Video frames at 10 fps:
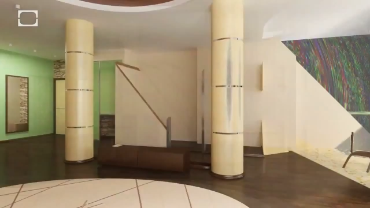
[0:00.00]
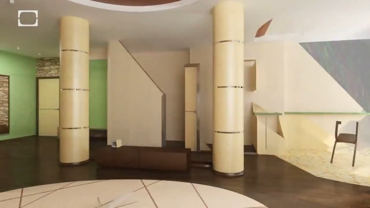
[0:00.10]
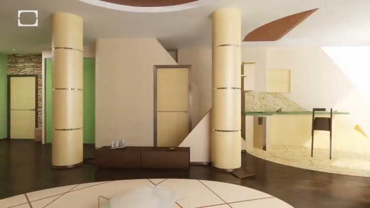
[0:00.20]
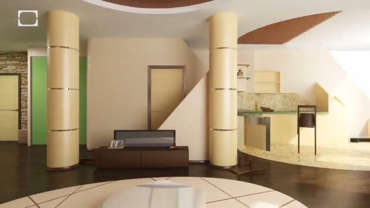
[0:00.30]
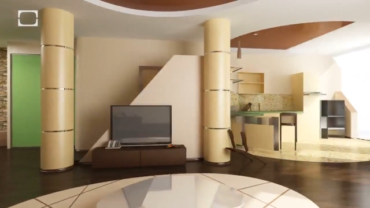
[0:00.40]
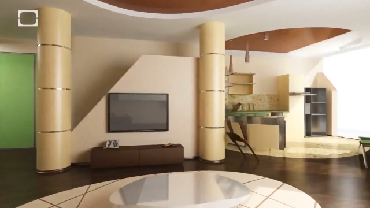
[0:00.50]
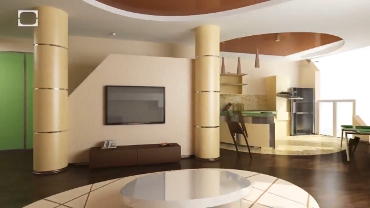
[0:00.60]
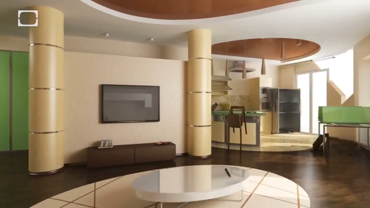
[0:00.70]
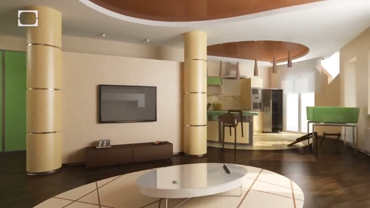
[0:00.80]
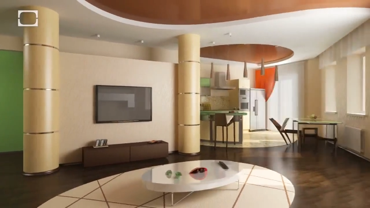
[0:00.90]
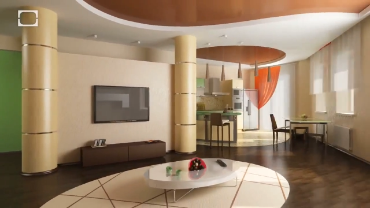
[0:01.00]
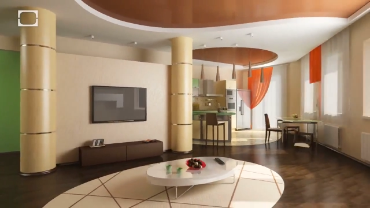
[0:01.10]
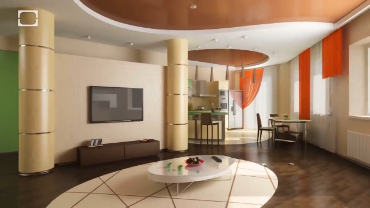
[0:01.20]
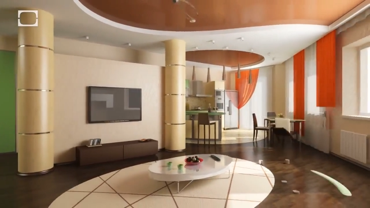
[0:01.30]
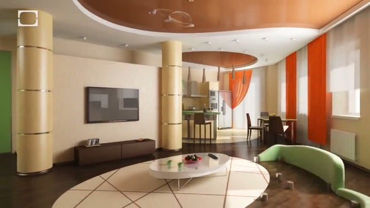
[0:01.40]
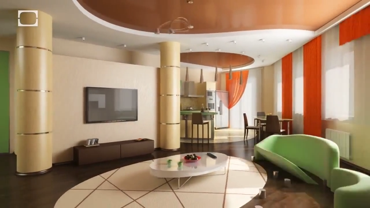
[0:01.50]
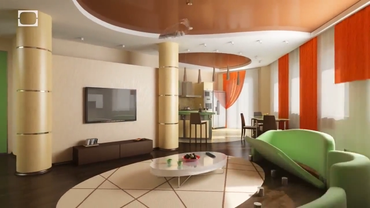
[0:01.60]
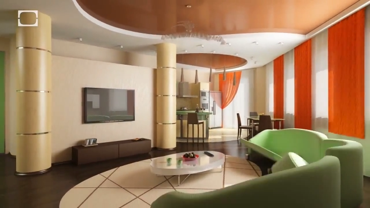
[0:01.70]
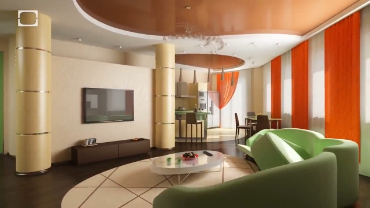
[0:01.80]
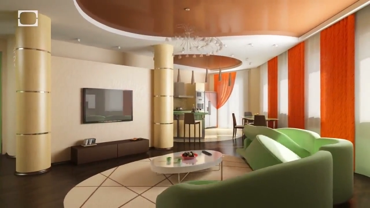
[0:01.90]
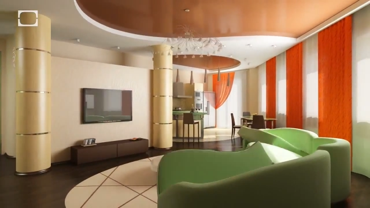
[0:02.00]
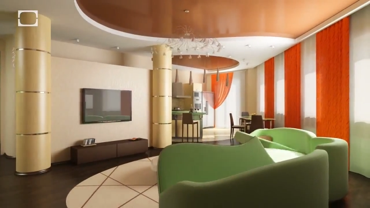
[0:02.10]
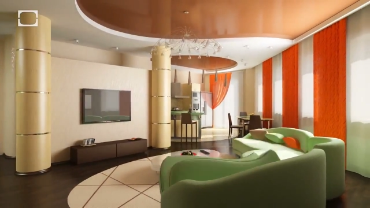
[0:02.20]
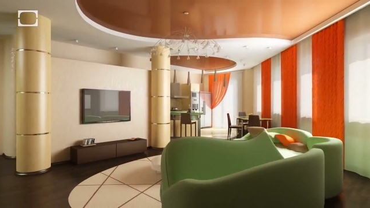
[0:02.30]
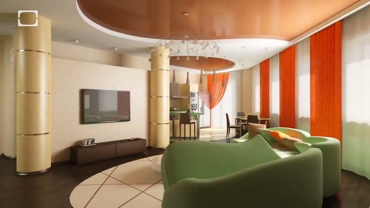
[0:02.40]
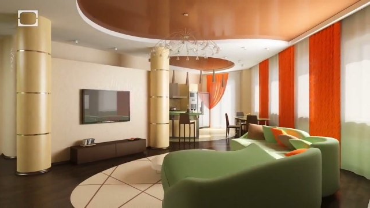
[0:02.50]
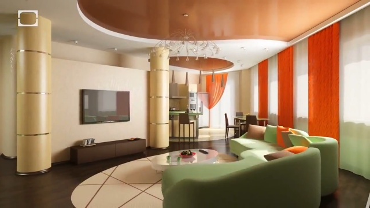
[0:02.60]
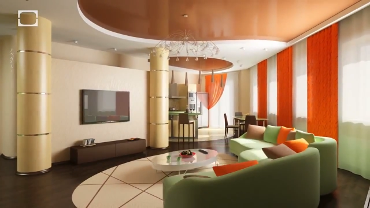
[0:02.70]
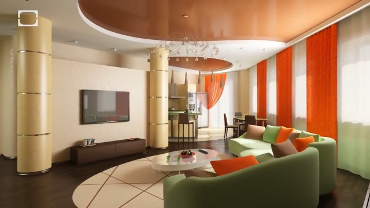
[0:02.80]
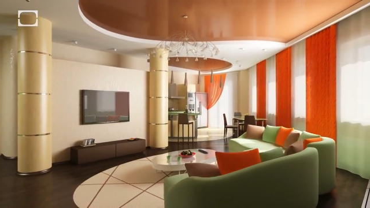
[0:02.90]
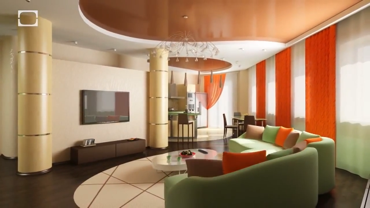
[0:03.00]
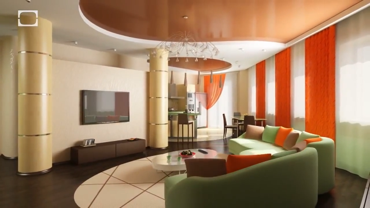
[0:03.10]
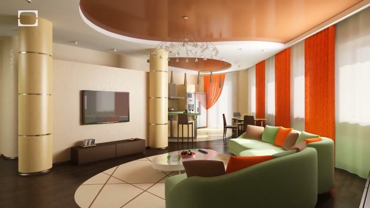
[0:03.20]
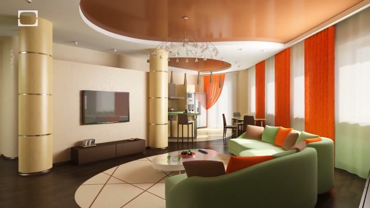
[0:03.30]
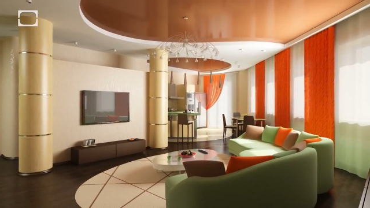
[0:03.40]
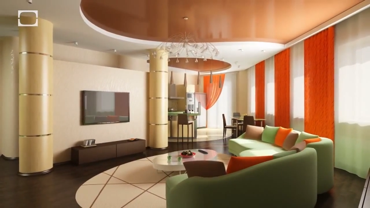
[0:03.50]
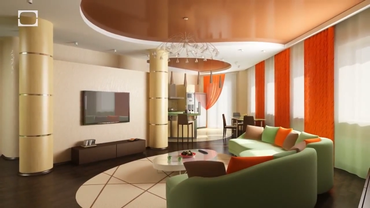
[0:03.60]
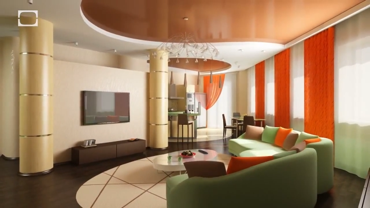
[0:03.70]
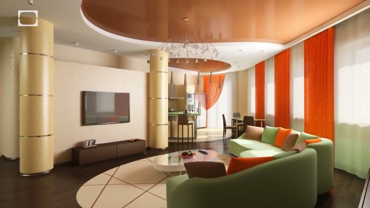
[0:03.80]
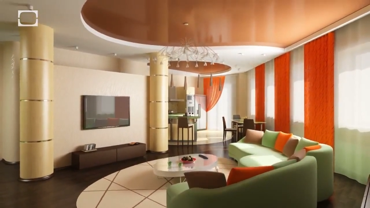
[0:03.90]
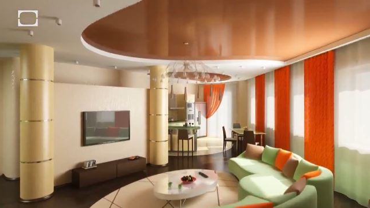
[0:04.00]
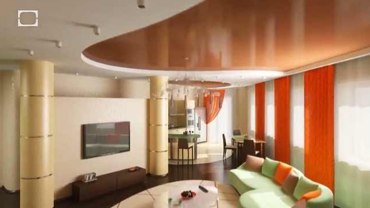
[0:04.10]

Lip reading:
Nobody's mouth can be seen.